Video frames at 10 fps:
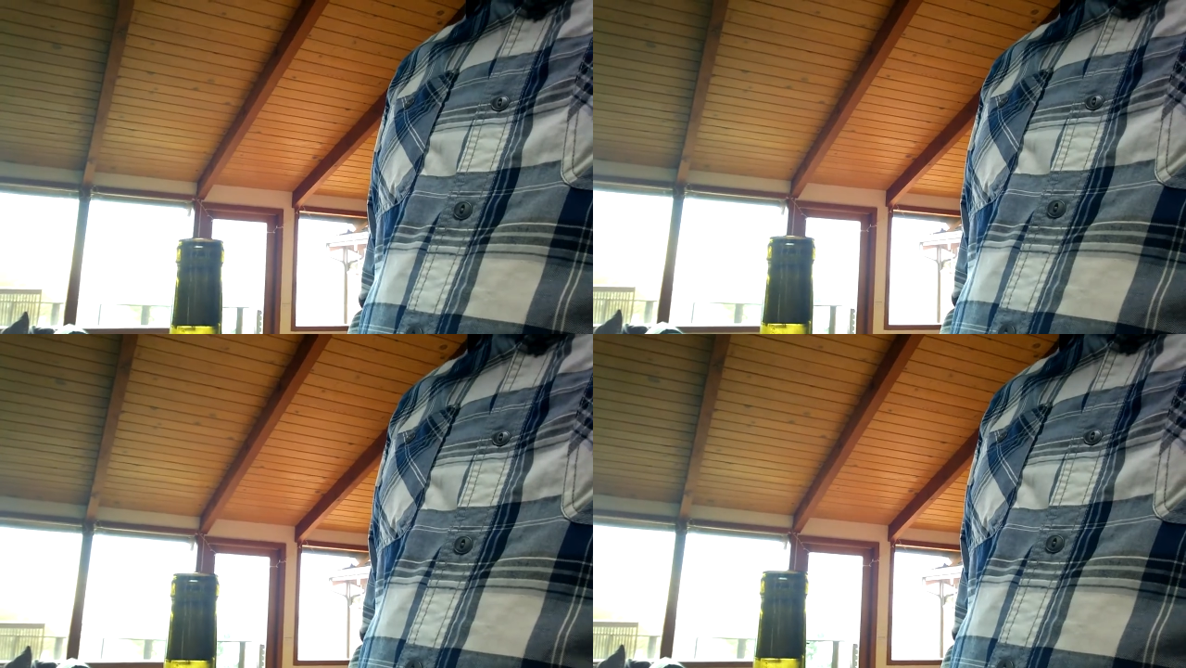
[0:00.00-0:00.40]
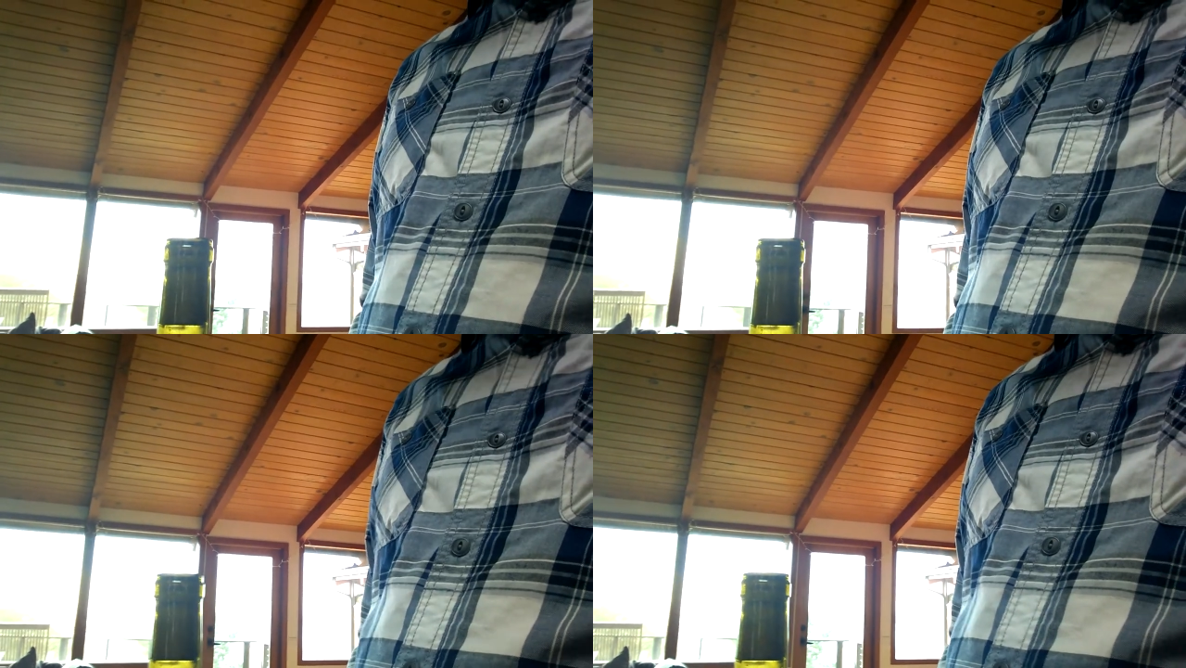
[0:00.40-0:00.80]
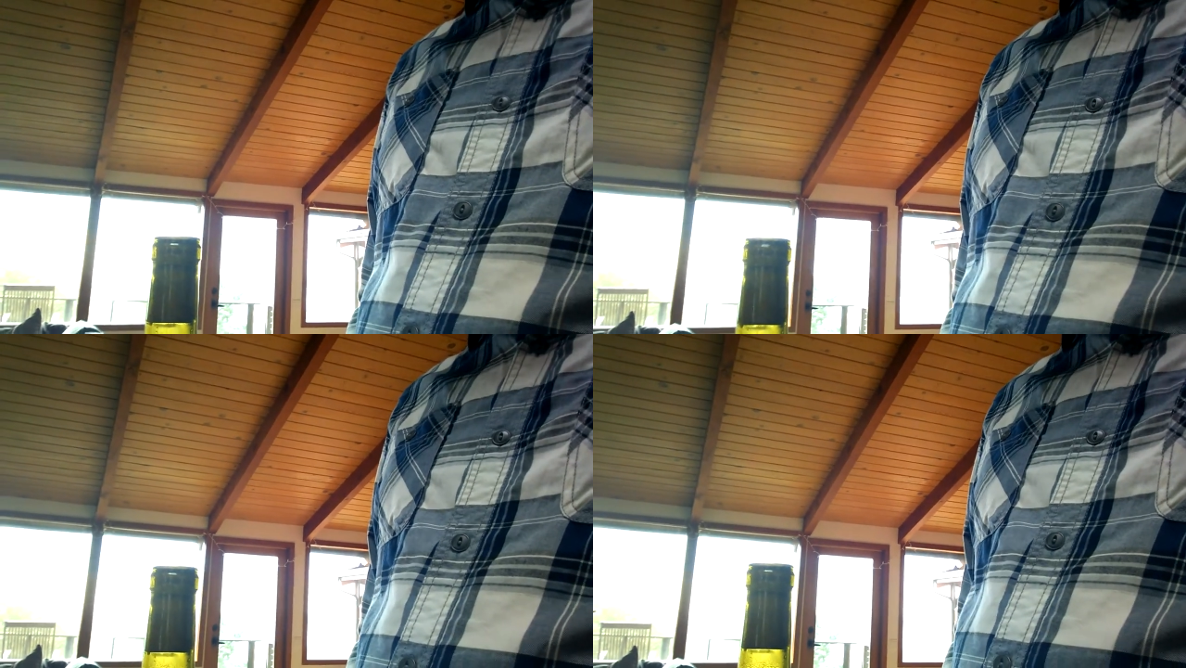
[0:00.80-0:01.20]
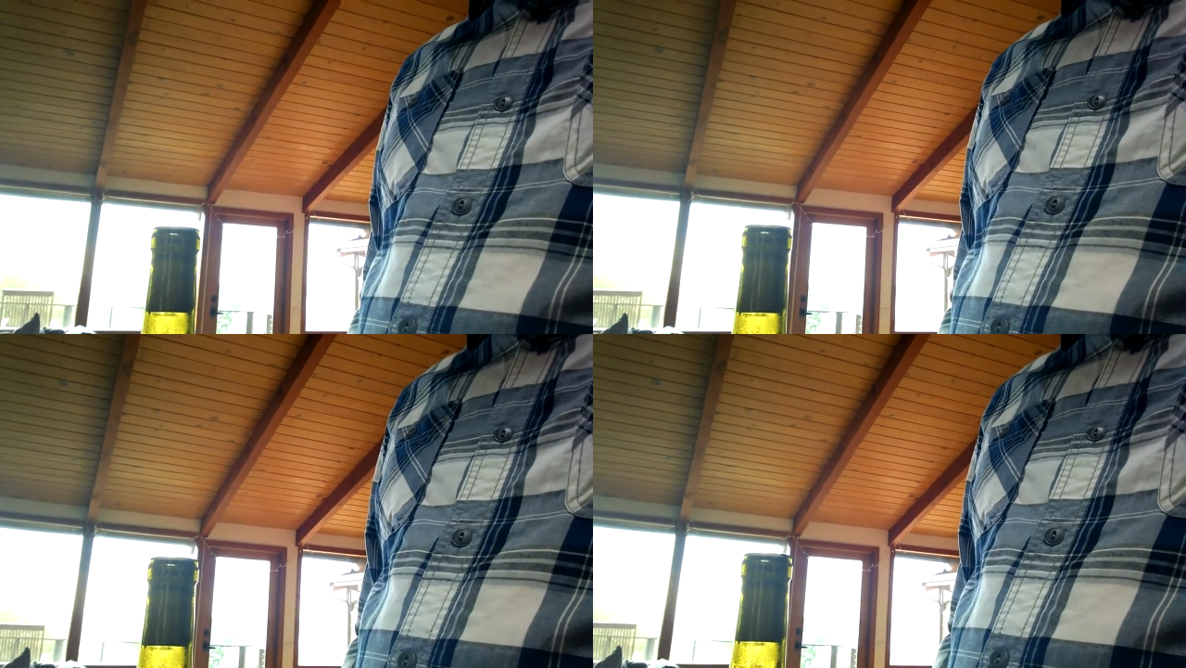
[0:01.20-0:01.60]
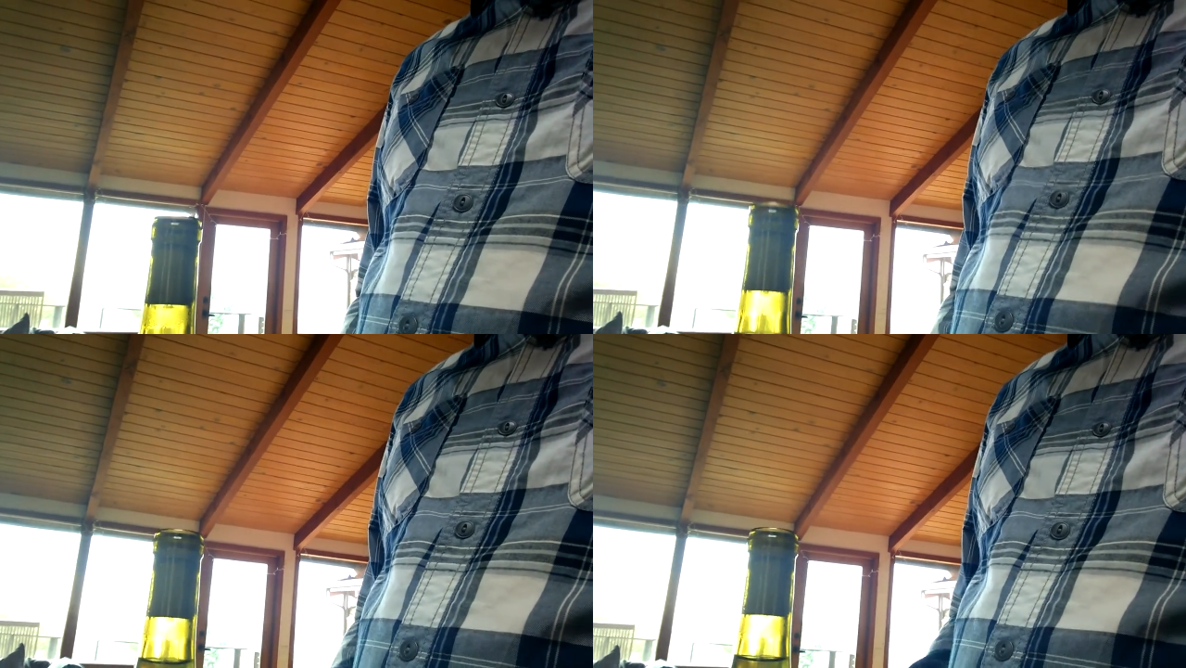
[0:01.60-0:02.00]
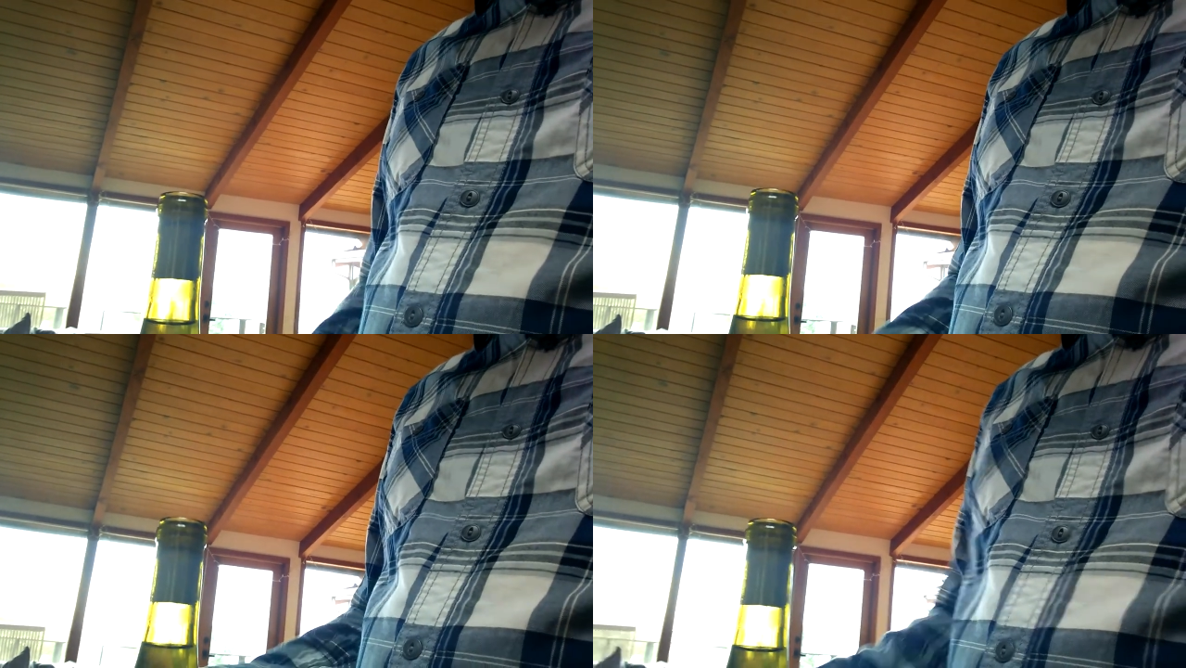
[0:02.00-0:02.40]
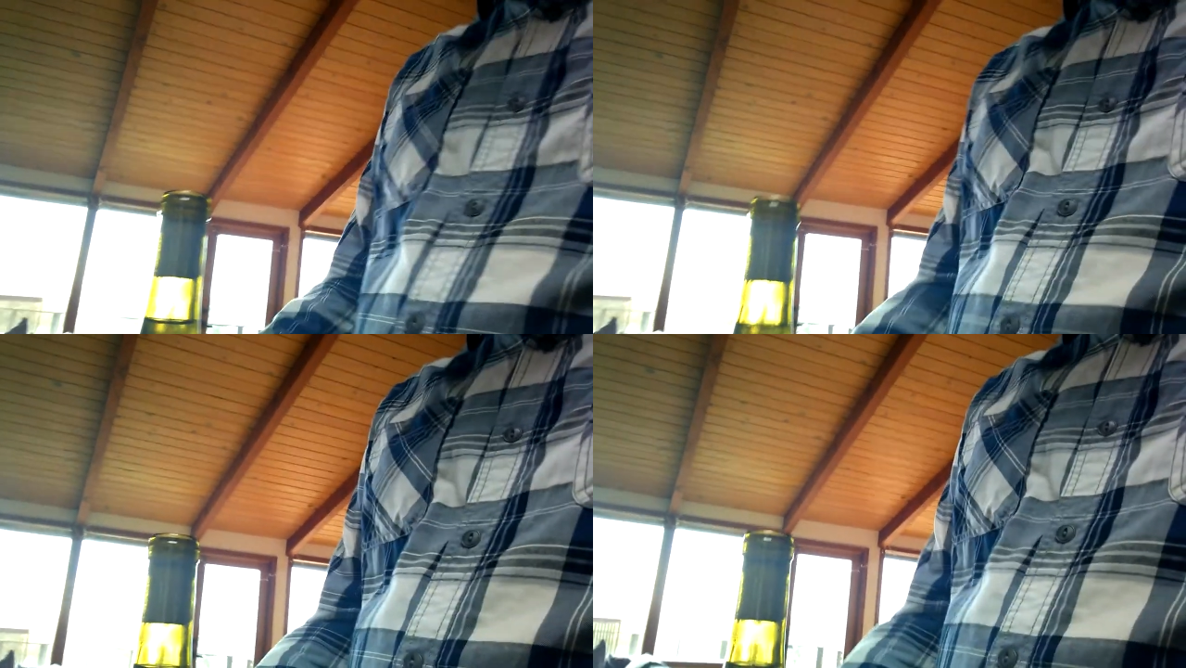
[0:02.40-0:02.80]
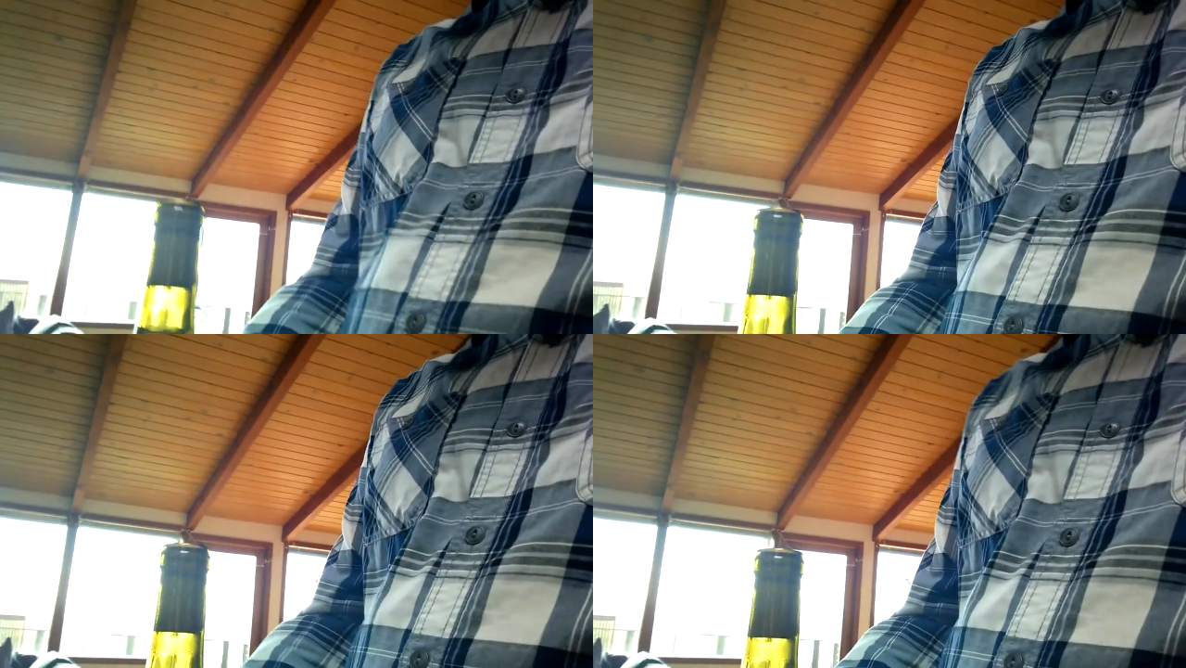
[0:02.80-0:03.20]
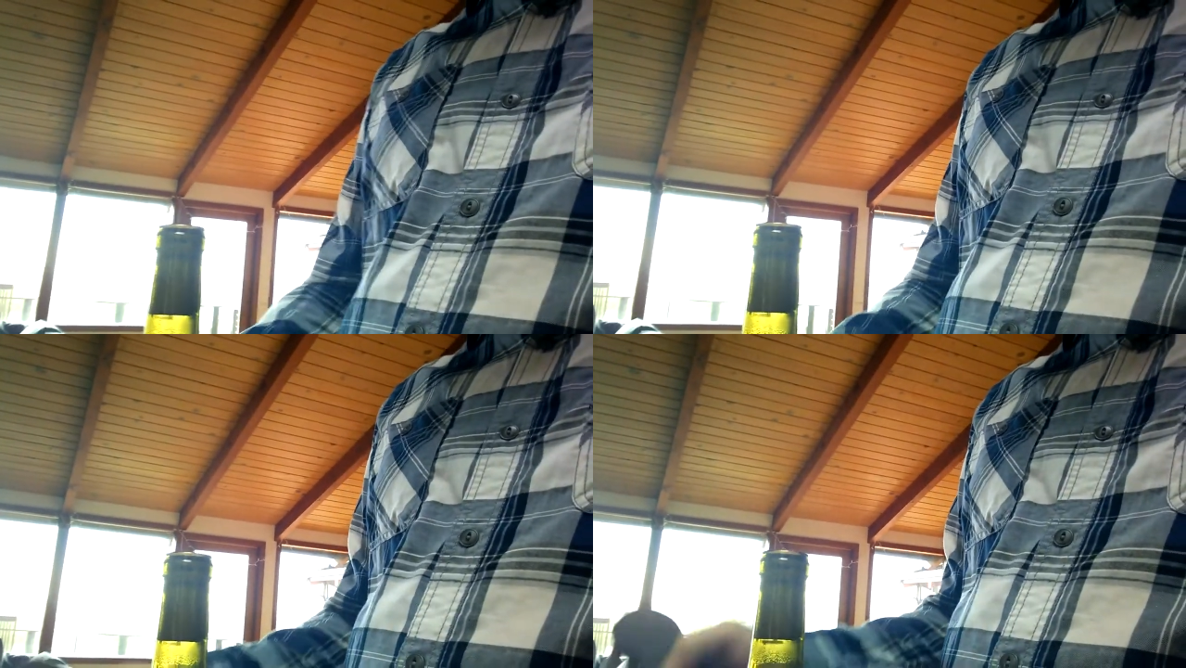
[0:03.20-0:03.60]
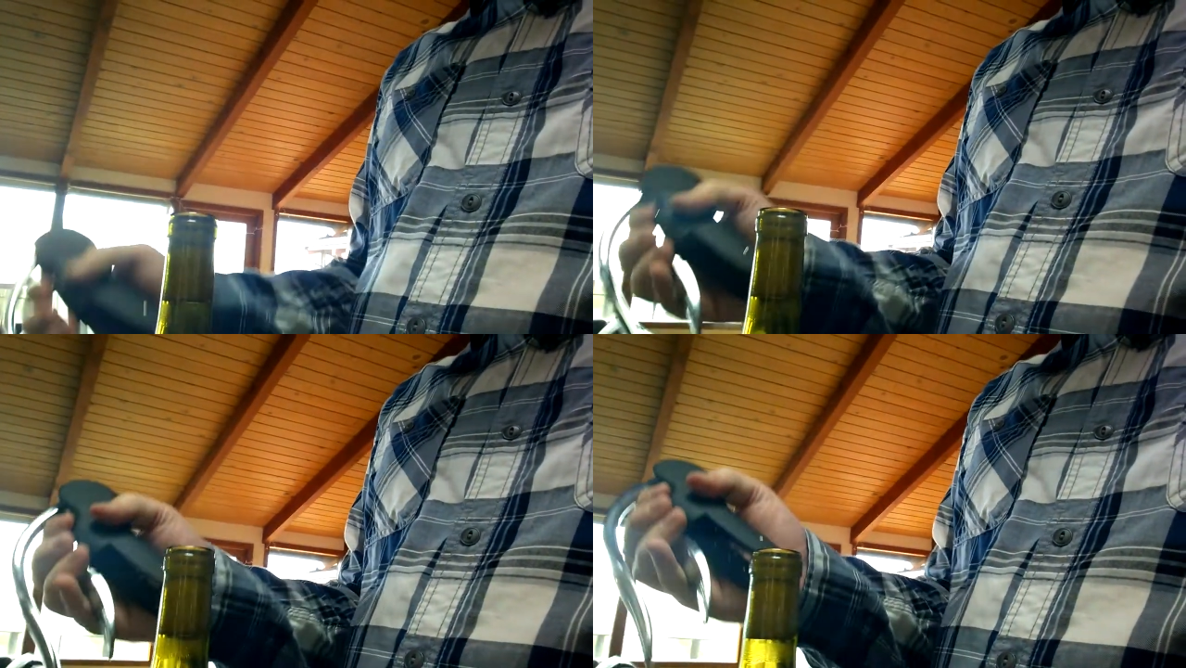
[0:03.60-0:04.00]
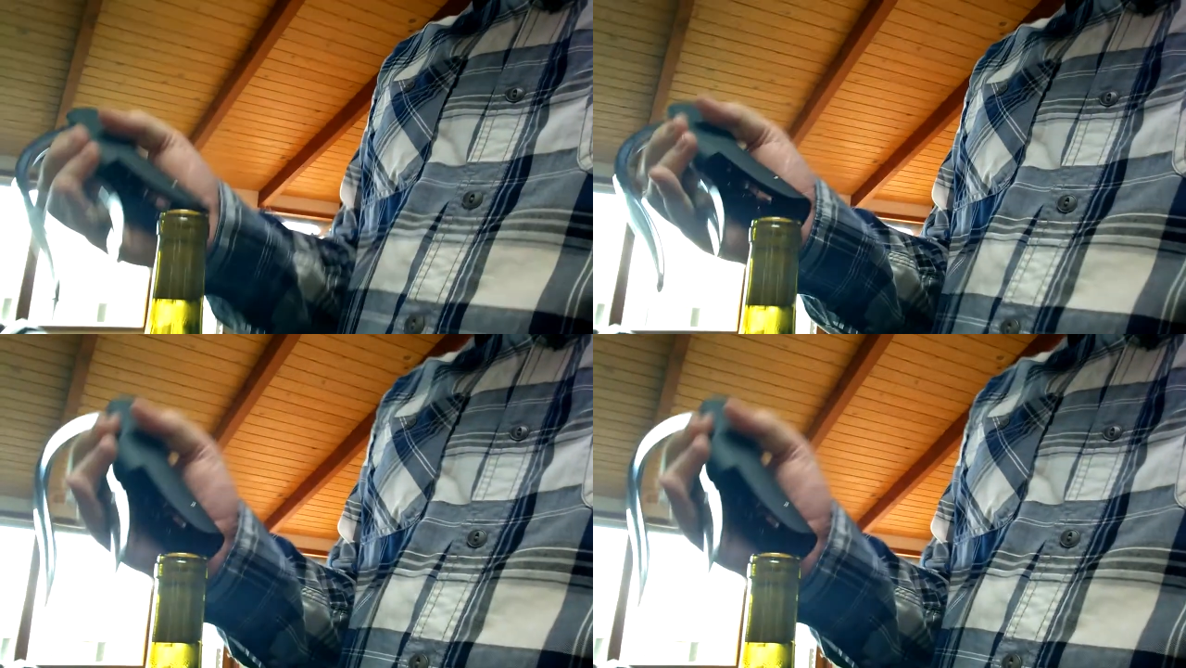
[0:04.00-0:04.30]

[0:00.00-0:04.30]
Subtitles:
(no speaker visible)